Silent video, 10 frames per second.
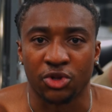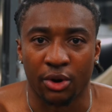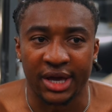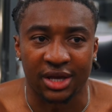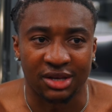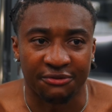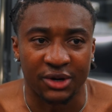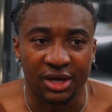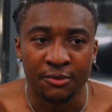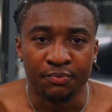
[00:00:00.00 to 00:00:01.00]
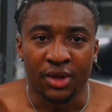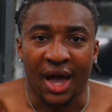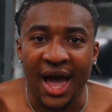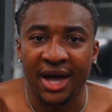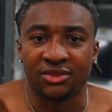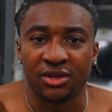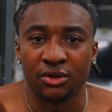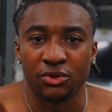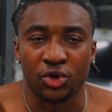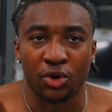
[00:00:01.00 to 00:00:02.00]
So it can definitely add
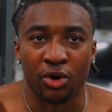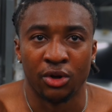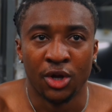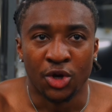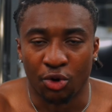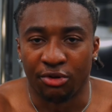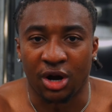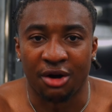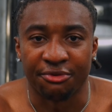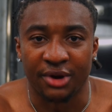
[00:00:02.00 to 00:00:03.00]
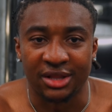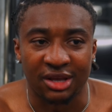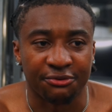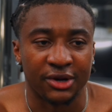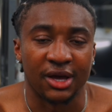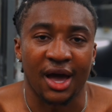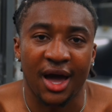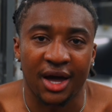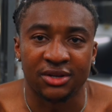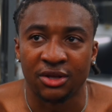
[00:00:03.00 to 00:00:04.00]
to your recovery and definitely
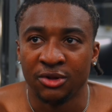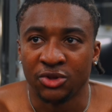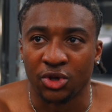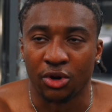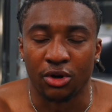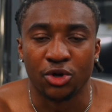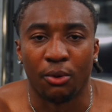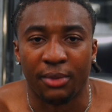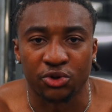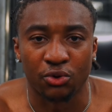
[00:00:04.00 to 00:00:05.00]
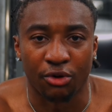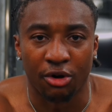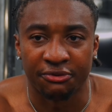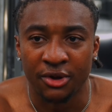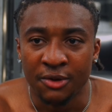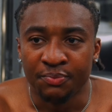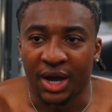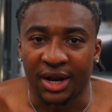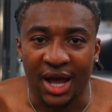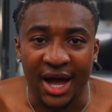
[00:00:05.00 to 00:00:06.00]
add to your muscle growth
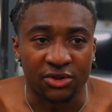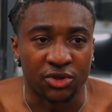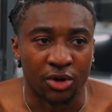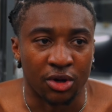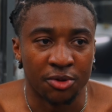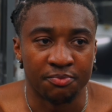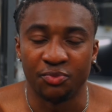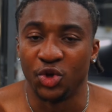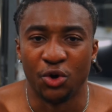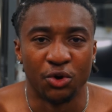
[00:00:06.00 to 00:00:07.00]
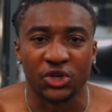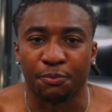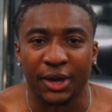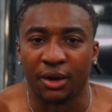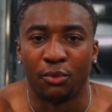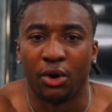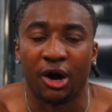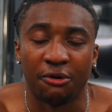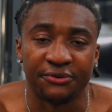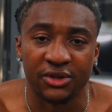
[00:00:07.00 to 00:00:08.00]
and add to you just being more
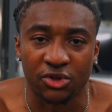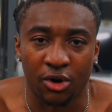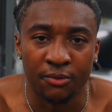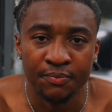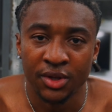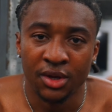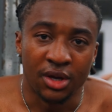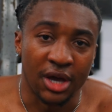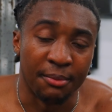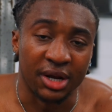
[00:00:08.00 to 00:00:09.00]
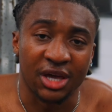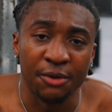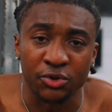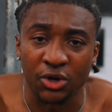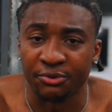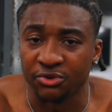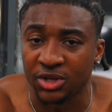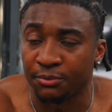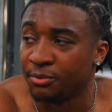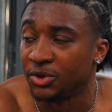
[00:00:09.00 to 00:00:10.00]
healthy. So yeah, man, keep on top of your
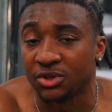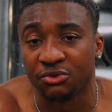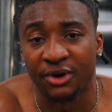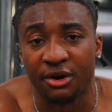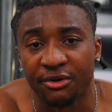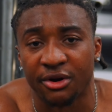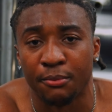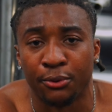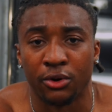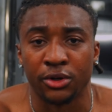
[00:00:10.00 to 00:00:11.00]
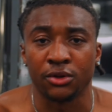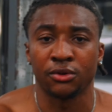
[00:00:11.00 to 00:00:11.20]
supplements. It's very, very important.